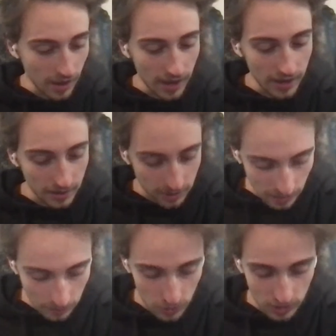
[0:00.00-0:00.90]
And if
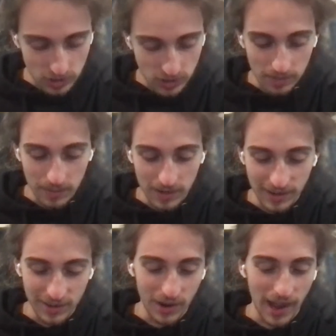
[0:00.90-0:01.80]
you can send
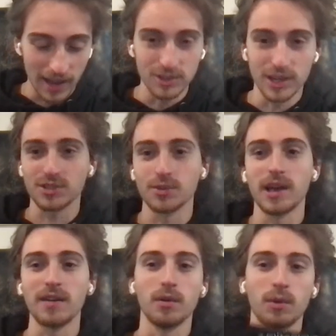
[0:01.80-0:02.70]
me your address or
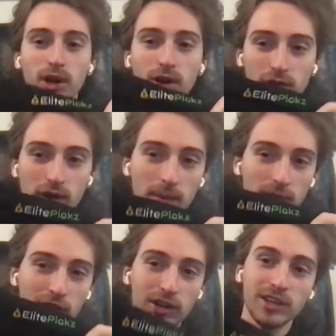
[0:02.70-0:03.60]
whatever, we're going to hook you up
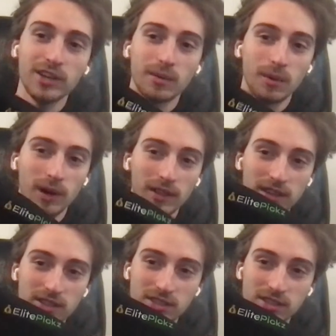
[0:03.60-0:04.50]
with a hoodie, one of
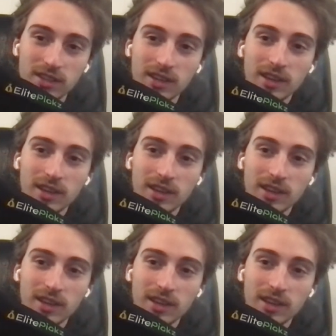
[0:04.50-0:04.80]
these.